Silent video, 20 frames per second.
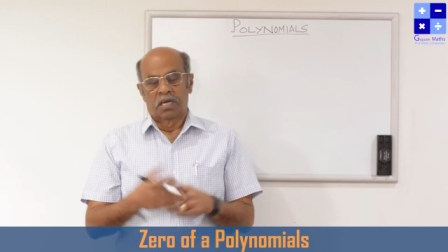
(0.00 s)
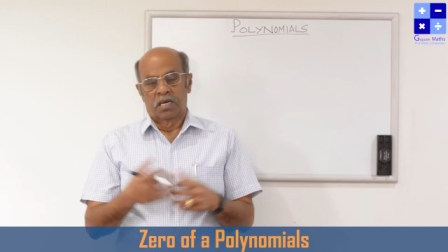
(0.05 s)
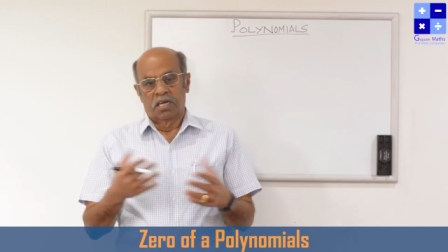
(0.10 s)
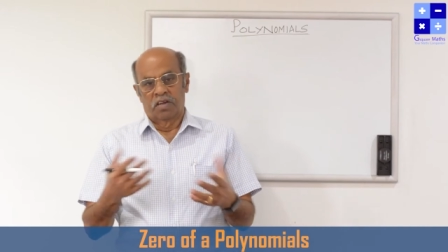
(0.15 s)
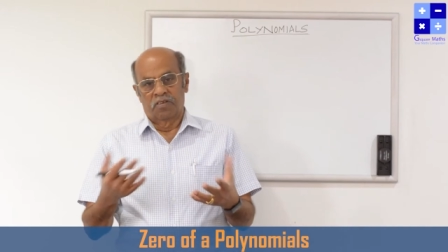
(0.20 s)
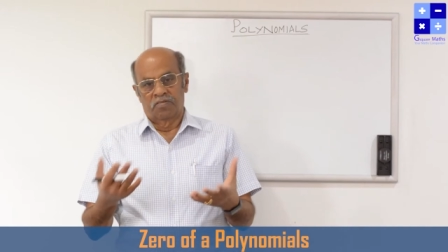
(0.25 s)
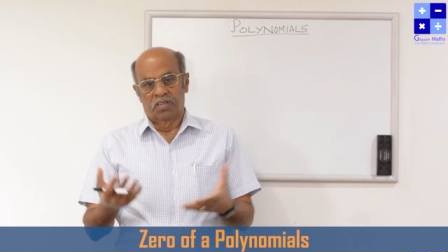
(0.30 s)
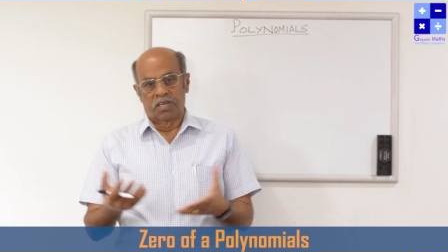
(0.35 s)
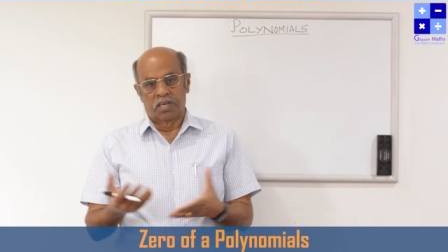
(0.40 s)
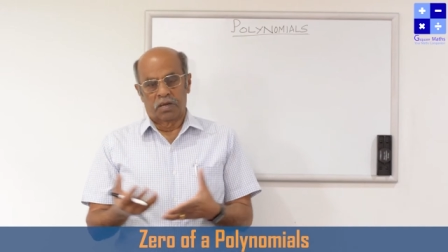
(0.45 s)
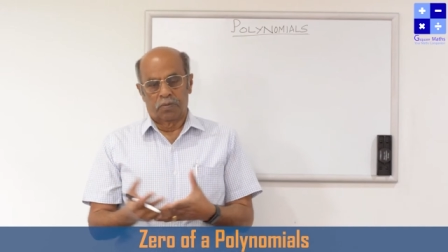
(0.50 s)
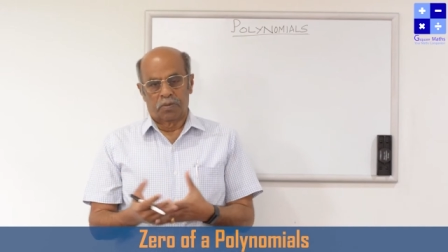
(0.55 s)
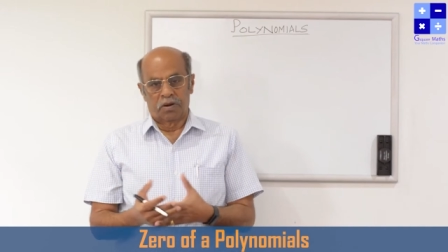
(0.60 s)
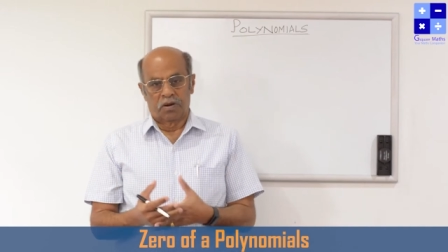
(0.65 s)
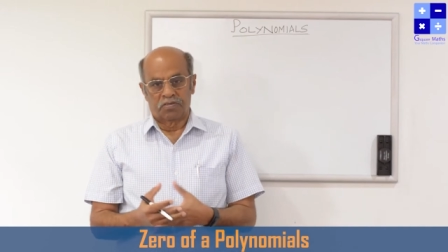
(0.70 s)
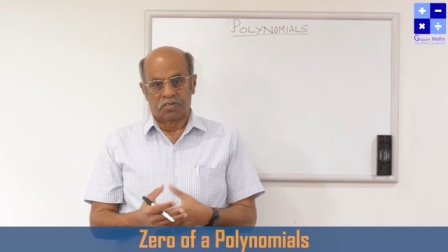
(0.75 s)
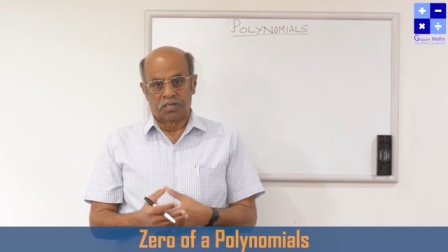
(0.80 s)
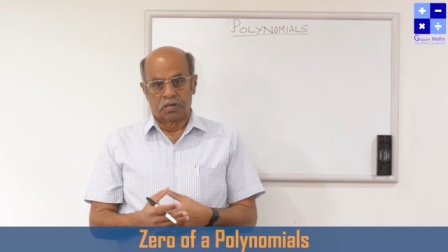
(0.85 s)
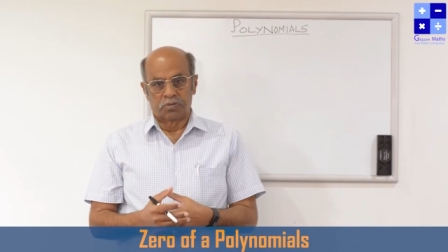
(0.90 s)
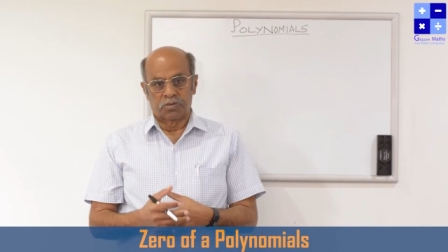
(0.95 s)
If the number
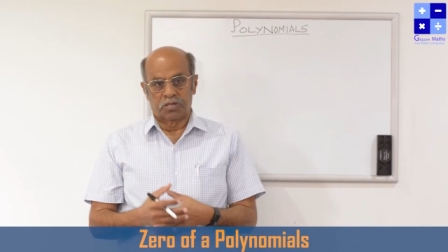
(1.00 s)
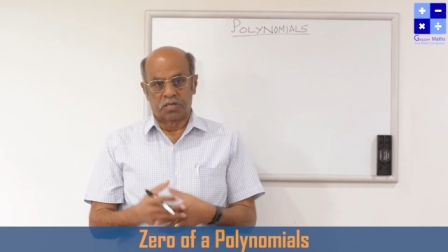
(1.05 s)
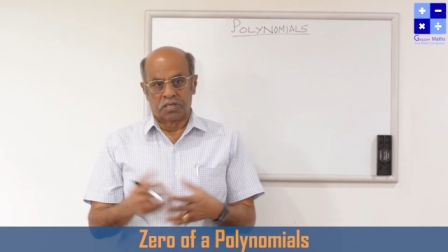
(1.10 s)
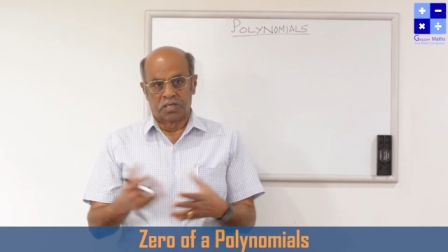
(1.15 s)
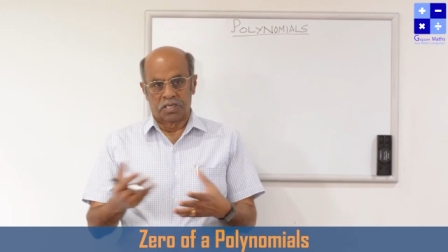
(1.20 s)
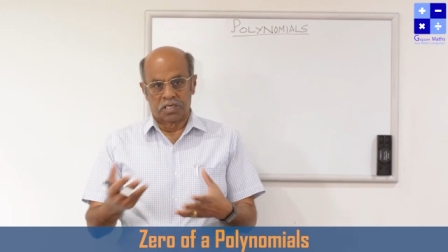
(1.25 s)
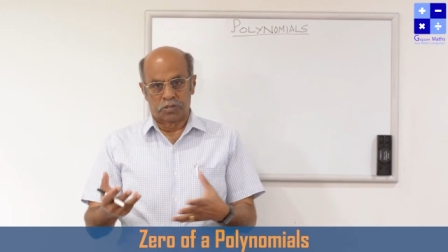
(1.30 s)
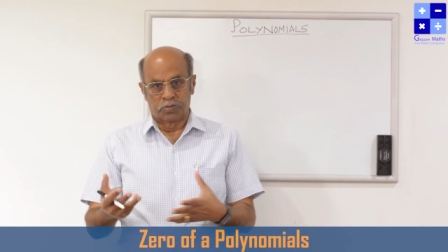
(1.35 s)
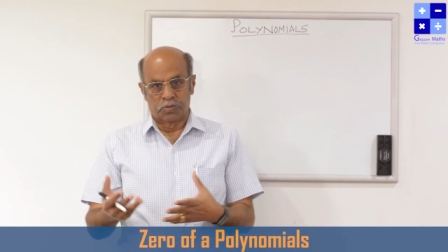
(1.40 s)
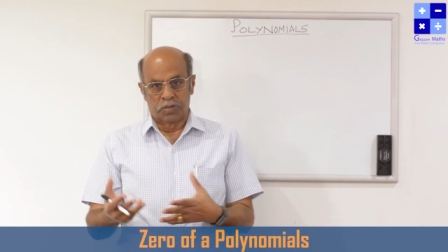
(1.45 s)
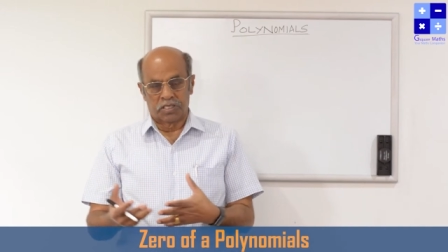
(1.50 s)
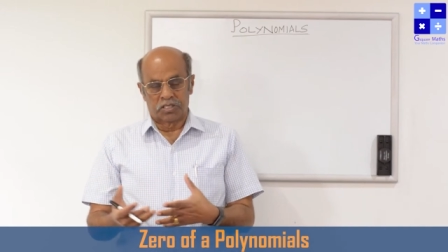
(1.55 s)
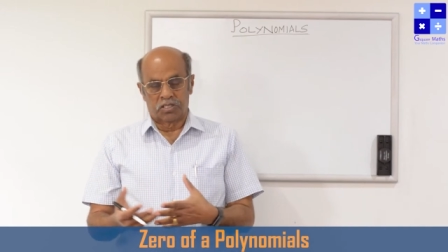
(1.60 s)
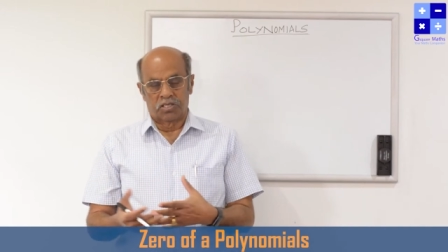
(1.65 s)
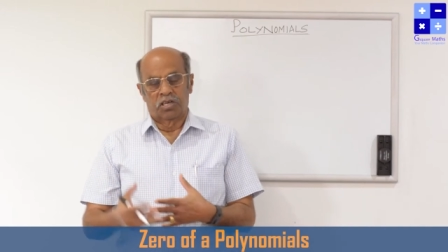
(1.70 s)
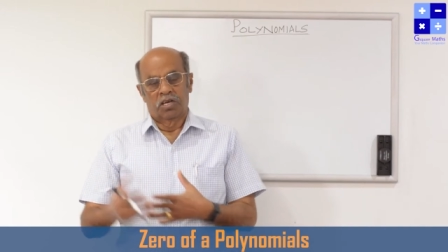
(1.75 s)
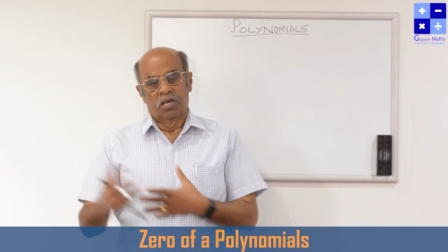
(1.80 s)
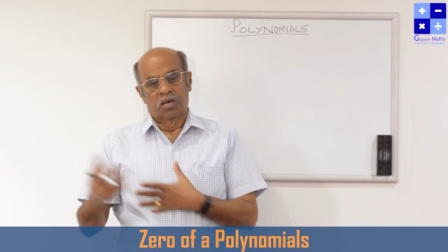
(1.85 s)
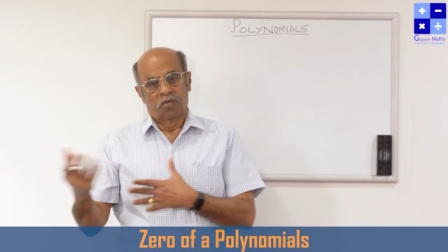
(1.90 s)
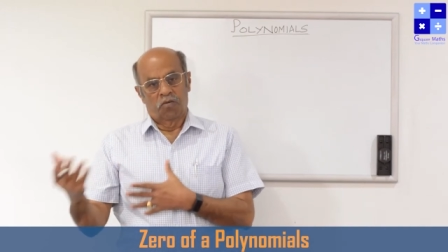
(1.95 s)
of terms are this much,
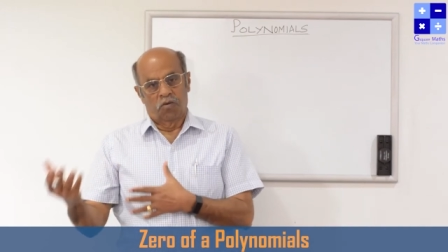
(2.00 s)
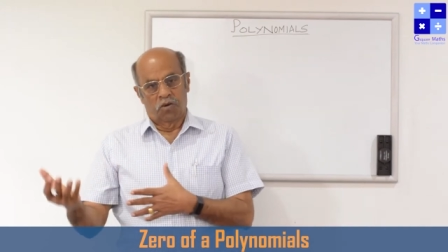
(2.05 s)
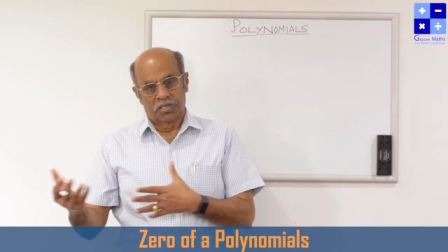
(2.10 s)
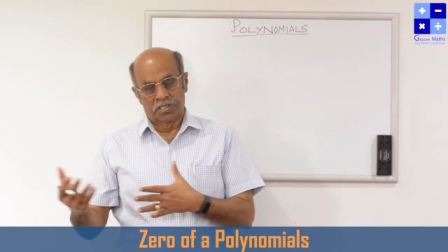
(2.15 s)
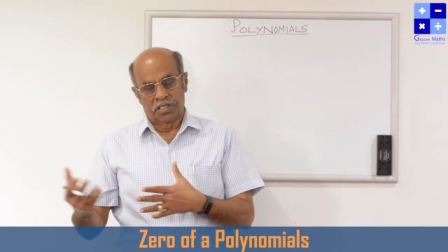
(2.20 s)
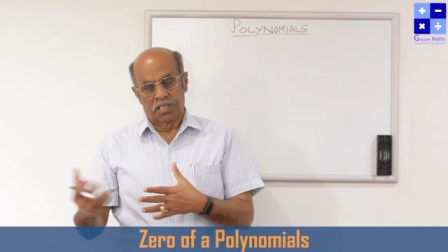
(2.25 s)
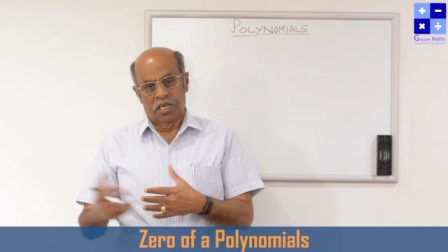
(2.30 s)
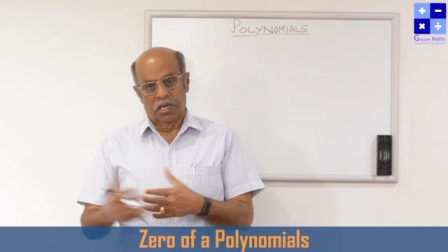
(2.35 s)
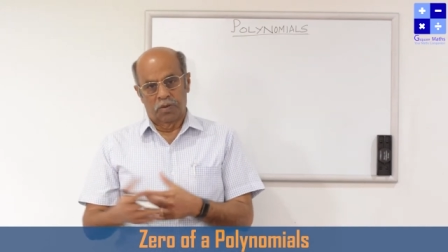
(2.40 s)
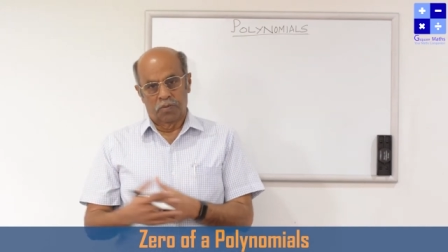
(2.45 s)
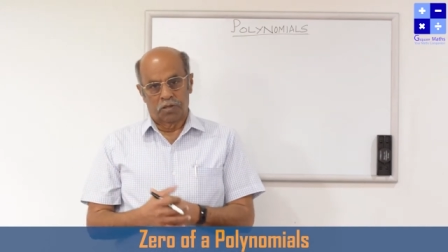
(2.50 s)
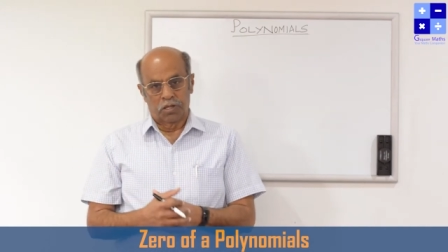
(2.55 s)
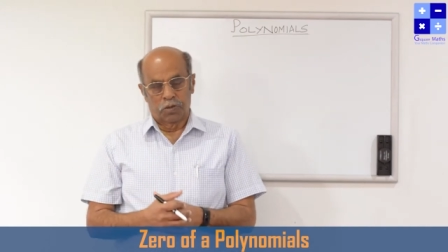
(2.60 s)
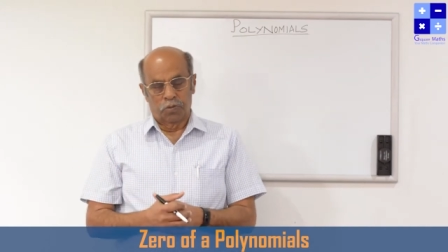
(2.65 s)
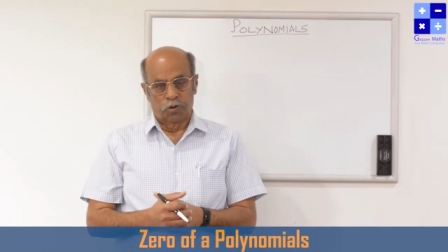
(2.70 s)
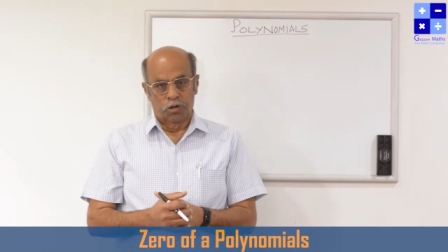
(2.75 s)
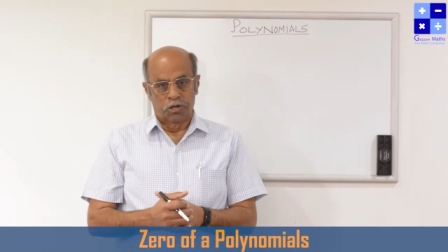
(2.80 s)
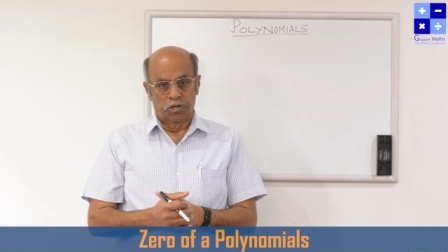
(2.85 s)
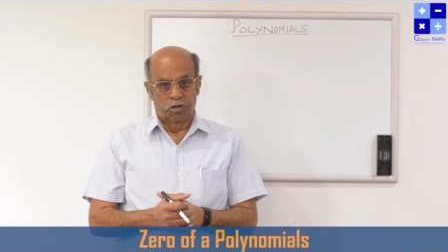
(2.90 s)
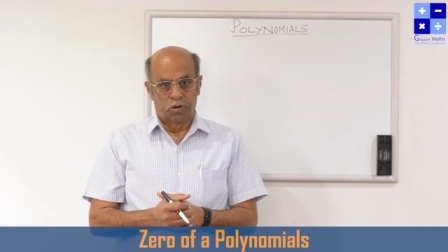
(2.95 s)
what is the name of the
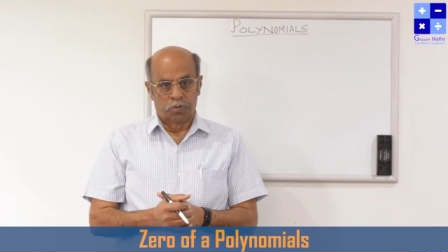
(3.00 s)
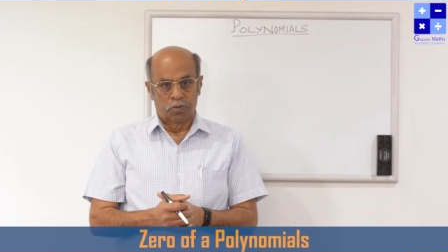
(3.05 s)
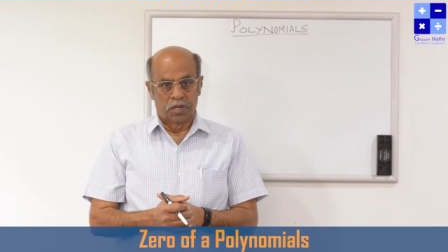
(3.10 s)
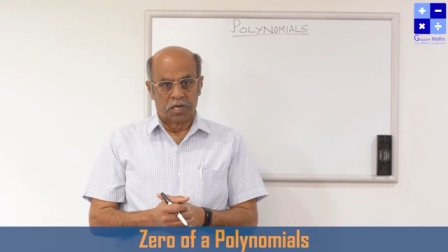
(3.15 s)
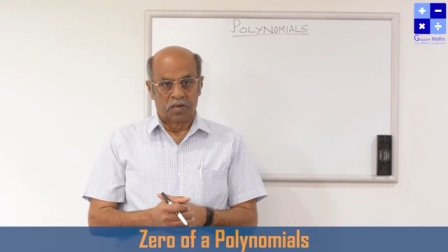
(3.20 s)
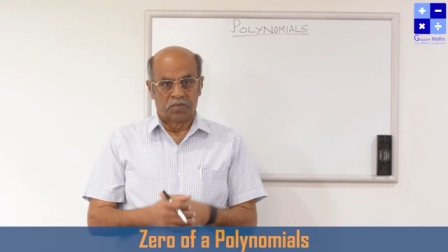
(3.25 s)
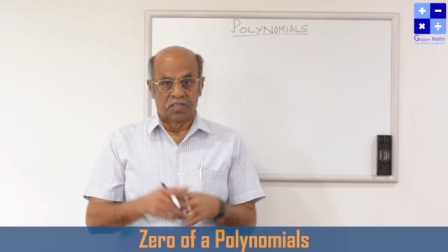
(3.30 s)
polynomial?